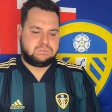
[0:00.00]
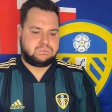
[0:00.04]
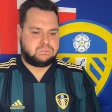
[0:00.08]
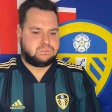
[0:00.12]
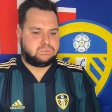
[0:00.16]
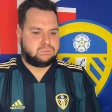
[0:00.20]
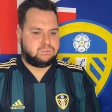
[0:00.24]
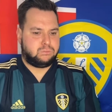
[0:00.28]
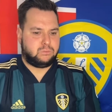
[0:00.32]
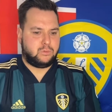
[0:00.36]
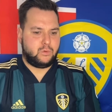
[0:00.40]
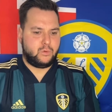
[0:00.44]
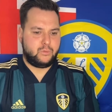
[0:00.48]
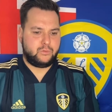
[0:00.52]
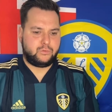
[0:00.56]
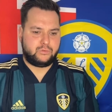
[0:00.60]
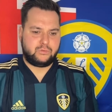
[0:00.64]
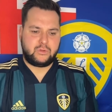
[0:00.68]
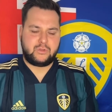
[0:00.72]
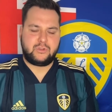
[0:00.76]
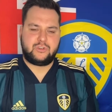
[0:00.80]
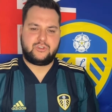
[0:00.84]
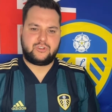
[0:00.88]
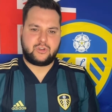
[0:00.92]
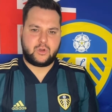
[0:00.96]
Wolves
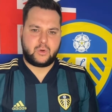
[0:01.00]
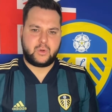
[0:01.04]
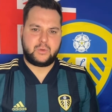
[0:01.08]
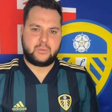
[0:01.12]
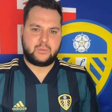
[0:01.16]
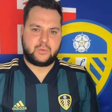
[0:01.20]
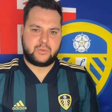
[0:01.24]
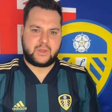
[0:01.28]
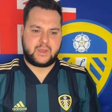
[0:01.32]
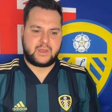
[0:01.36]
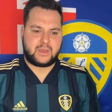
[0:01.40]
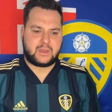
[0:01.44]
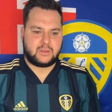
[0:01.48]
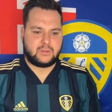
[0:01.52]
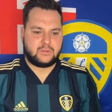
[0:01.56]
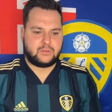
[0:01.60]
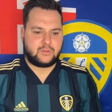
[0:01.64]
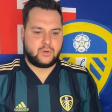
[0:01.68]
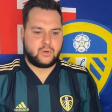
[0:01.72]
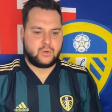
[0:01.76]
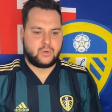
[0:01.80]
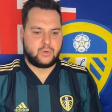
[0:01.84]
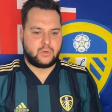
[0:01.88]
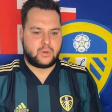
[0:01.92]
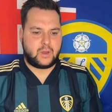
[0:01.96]
really showing what they can
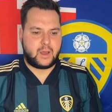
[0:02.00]
do.